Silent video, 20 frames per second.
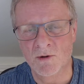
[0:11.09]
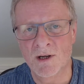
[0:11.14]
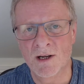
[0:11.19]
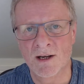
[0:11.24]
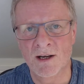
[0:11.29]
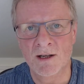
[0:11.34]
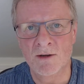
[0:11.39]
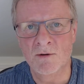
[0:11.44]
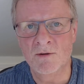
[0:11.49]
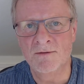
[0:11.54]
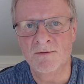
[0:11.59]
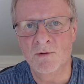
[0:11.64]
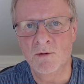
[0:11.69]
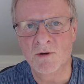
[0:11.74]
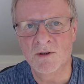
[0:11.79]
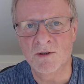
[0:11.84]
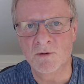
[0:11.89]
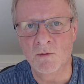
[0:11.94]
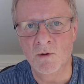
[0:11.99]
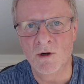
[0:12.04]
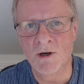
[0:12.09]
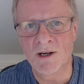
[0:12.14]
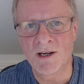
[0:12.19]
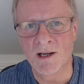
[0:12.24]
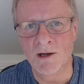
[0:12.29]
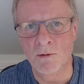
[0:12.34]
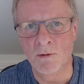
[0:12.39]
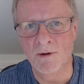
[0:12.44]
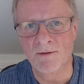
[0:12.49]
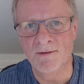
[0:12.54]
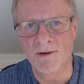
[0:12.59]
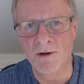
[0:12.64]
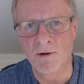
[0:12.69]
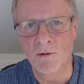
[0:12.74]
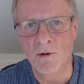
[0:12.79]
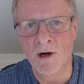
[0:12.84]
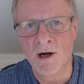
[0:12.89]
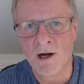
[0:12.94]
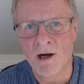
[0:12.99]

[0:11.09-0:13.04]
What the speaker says: and I look forward to working with you